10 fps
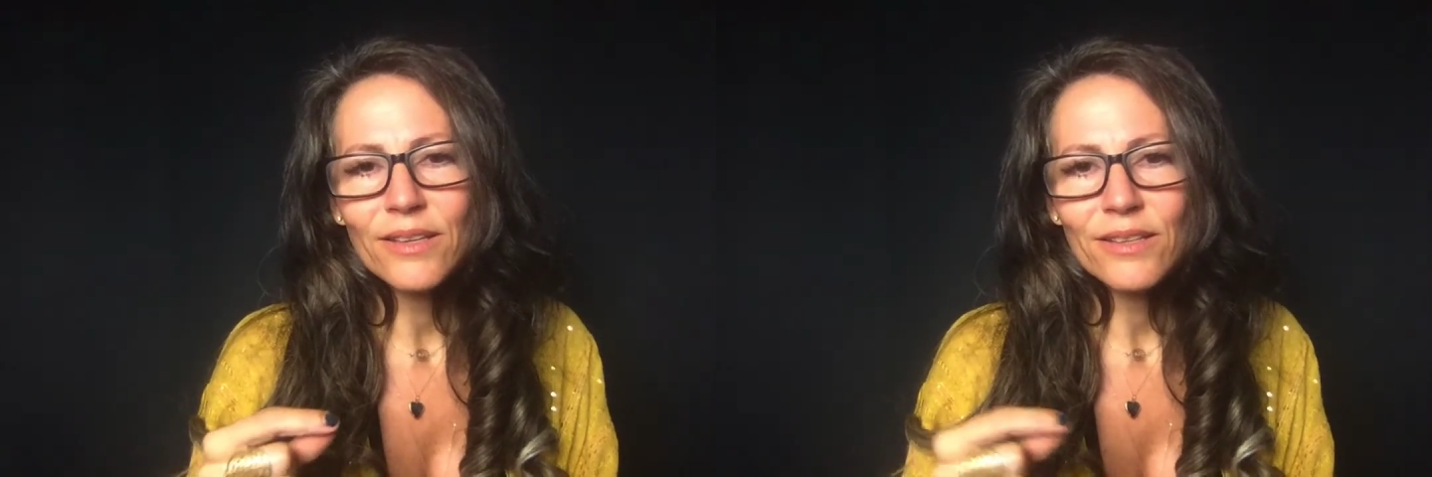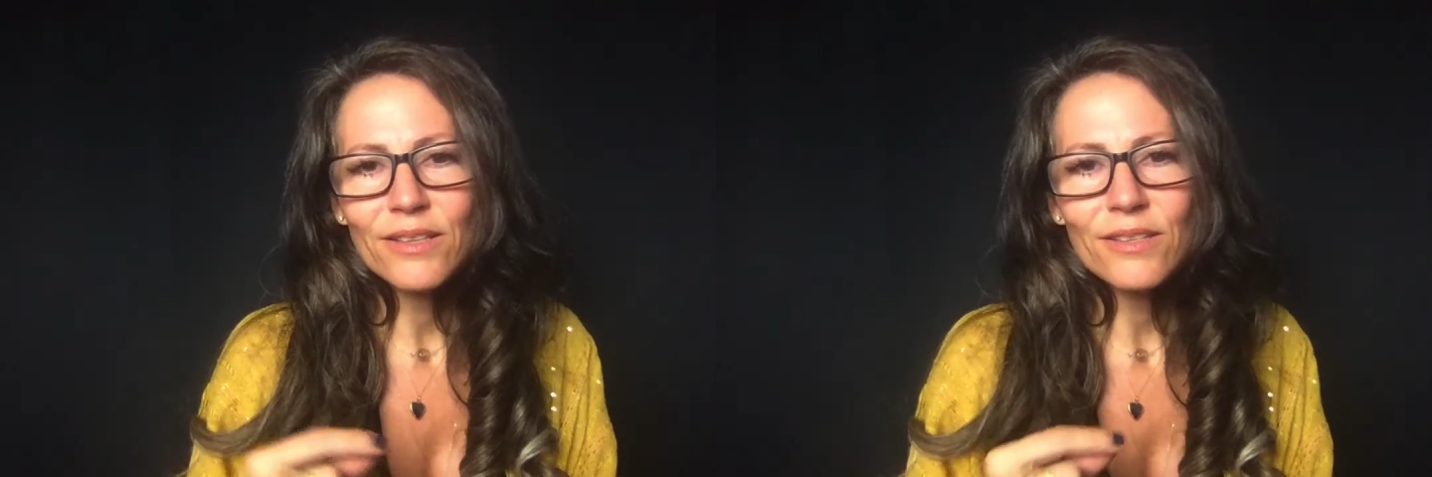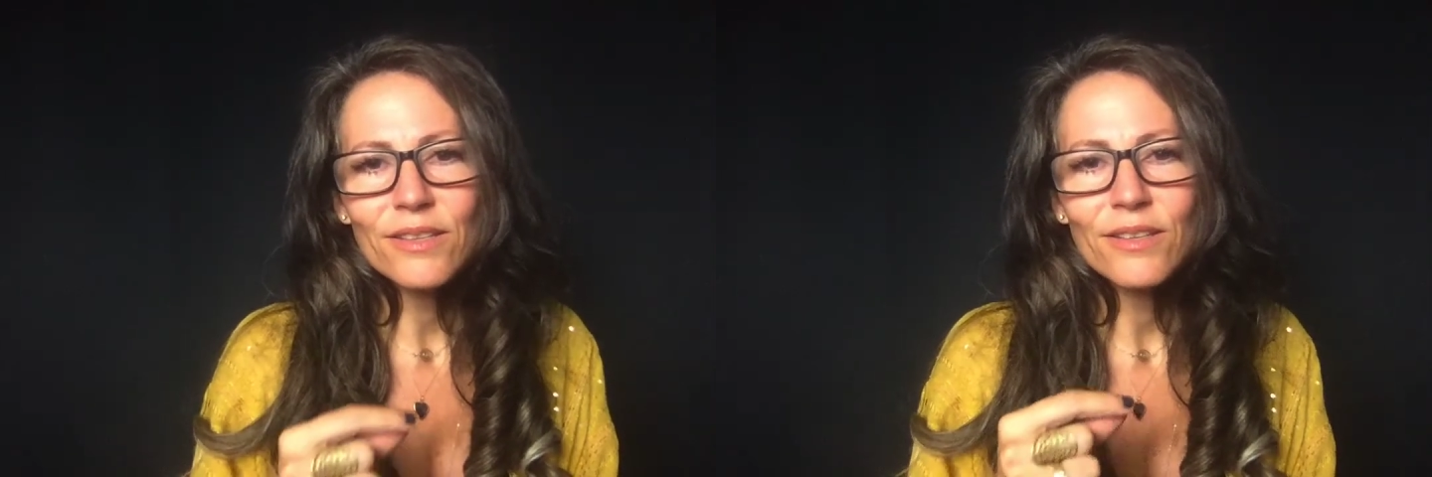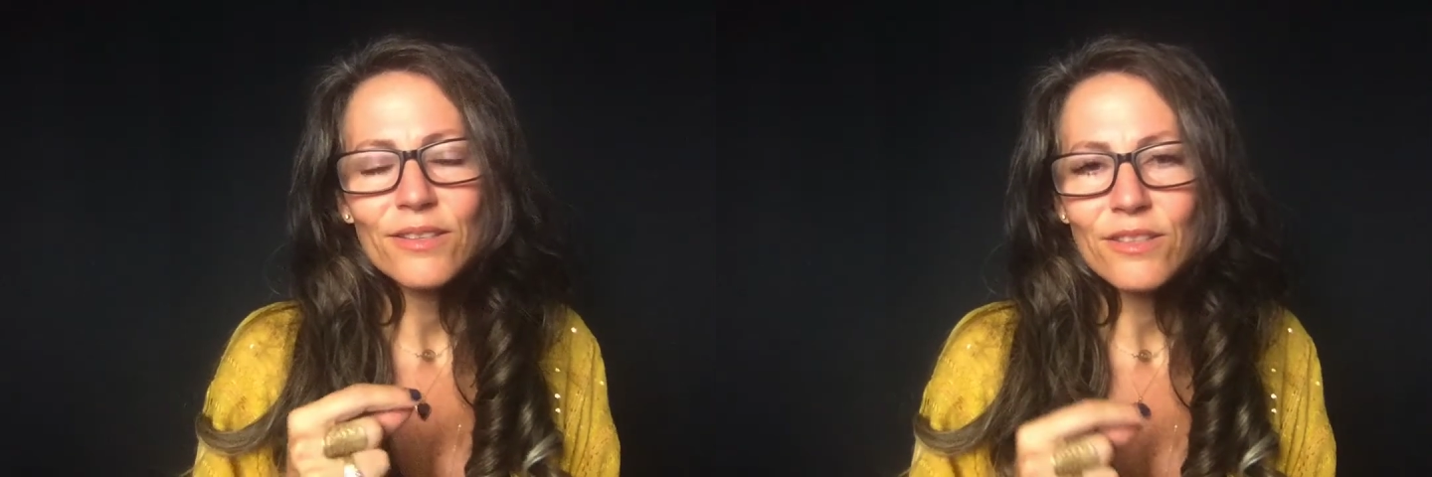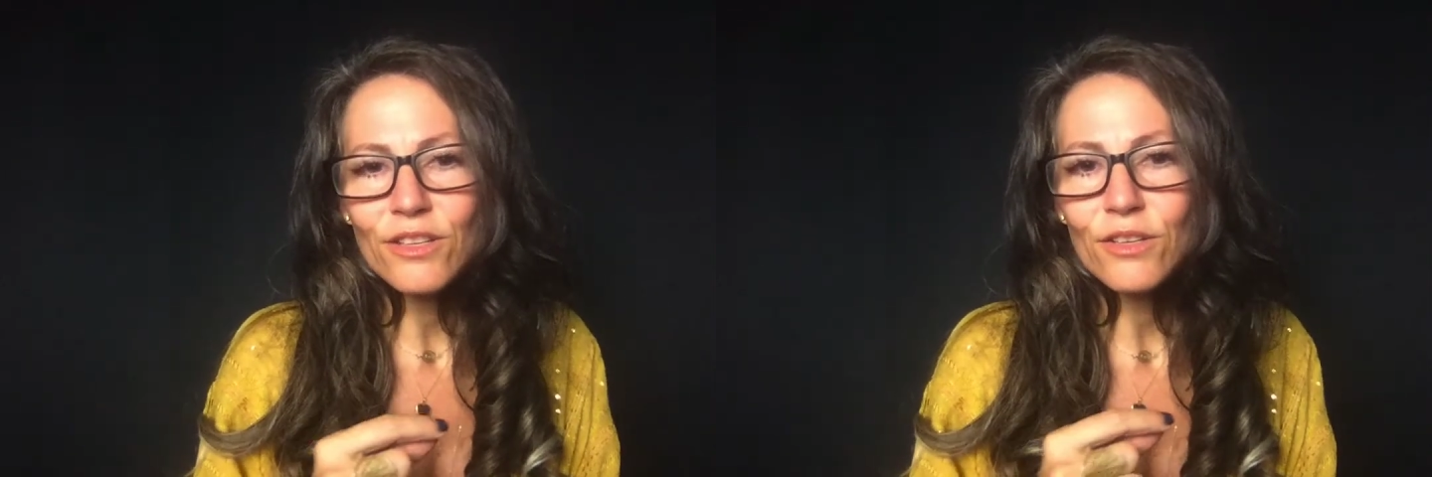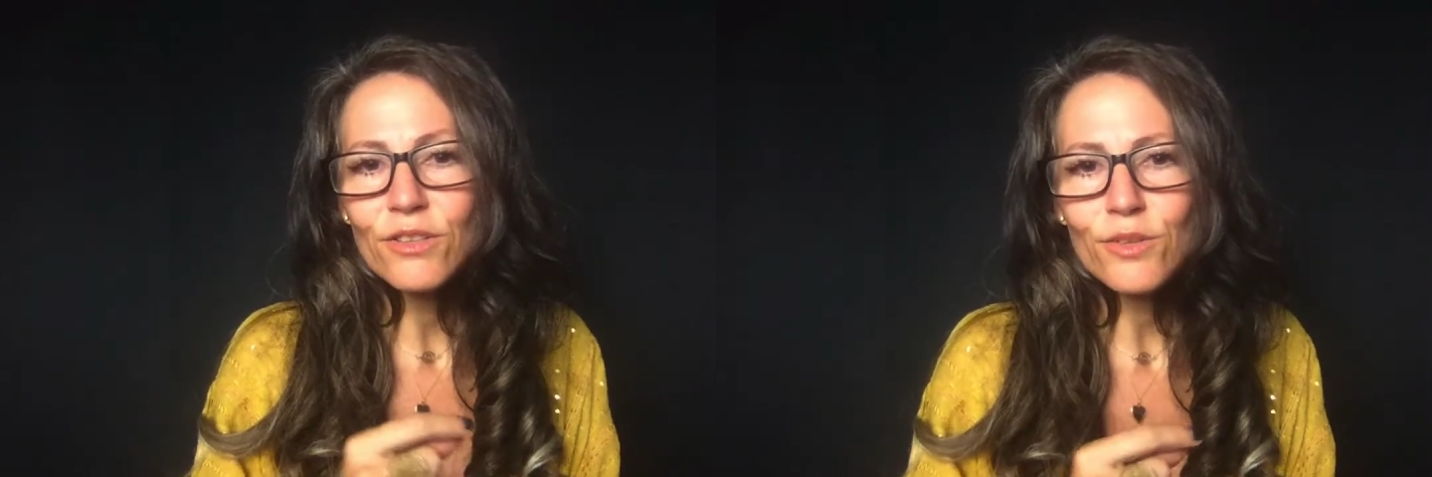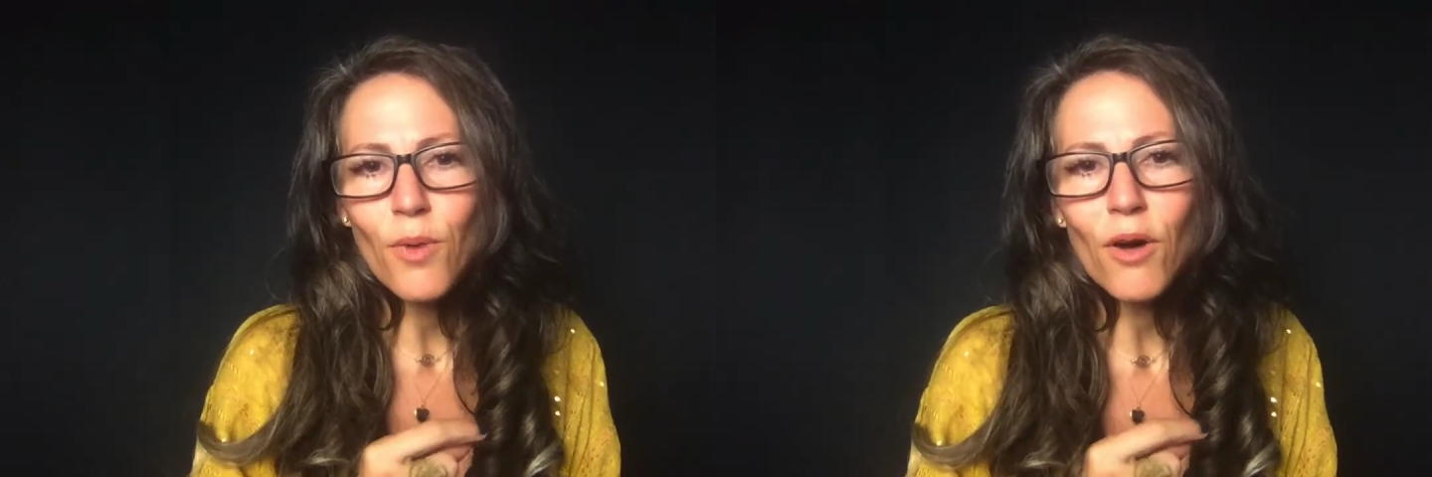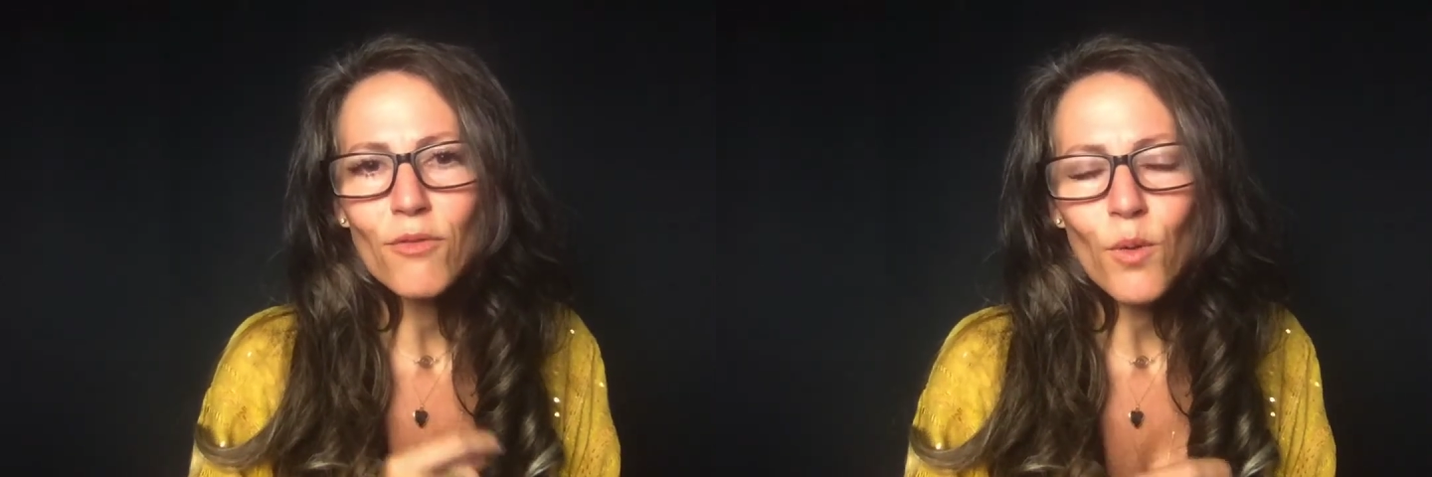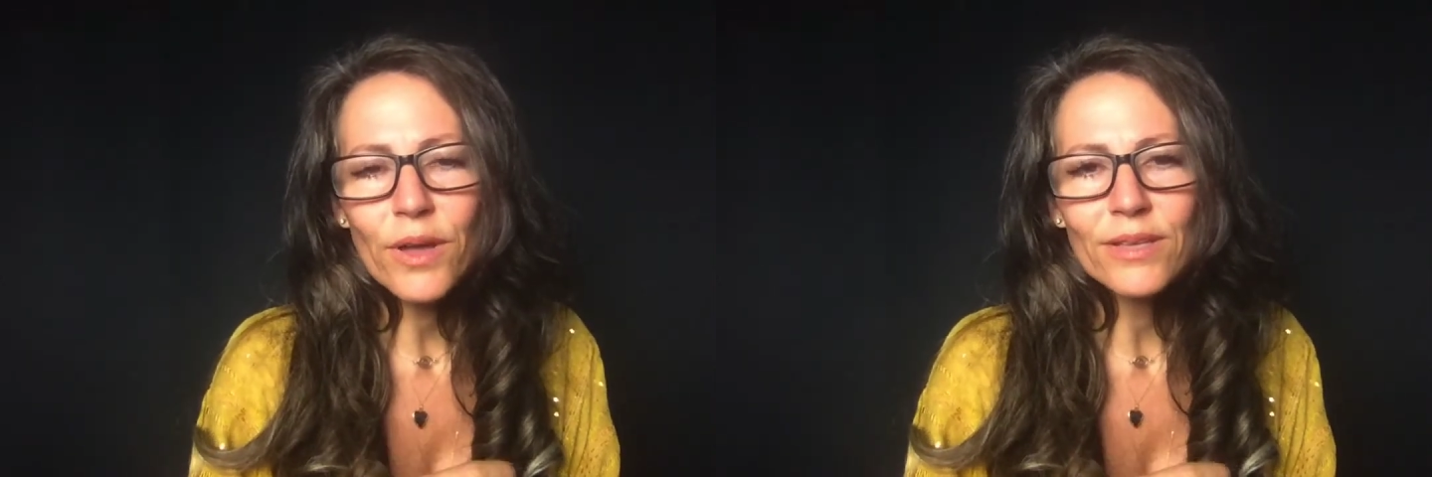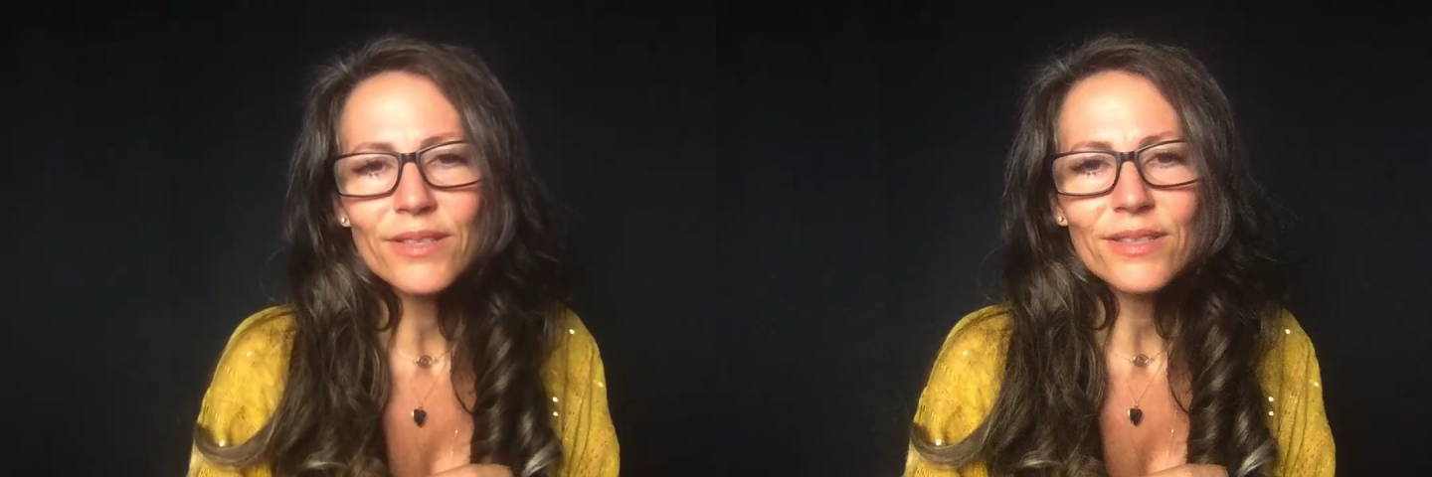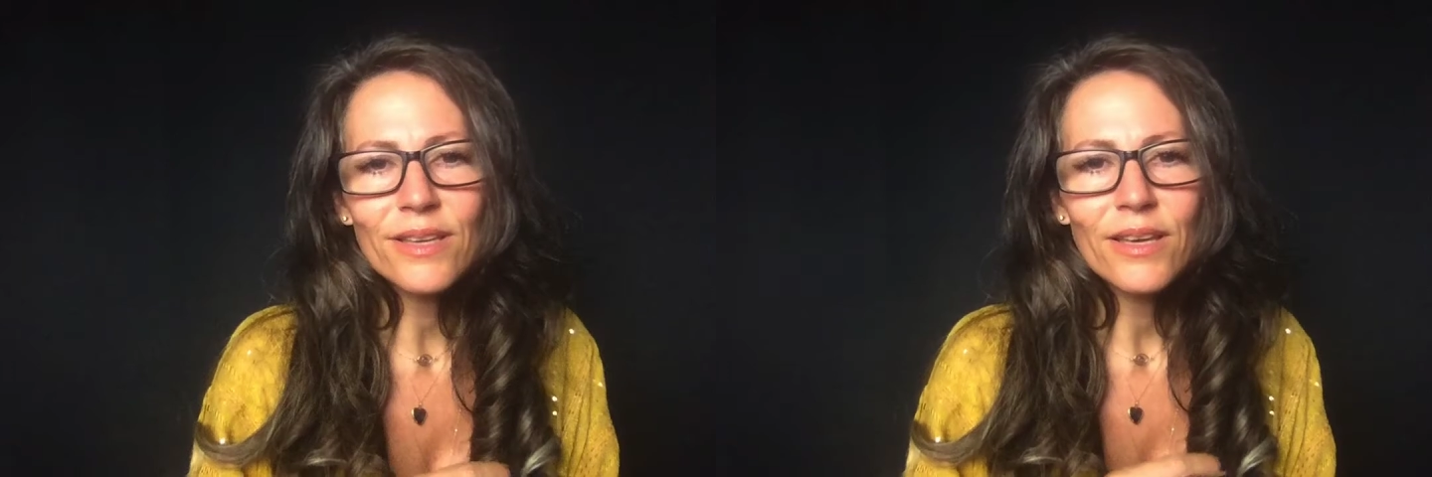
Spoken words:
this still small voice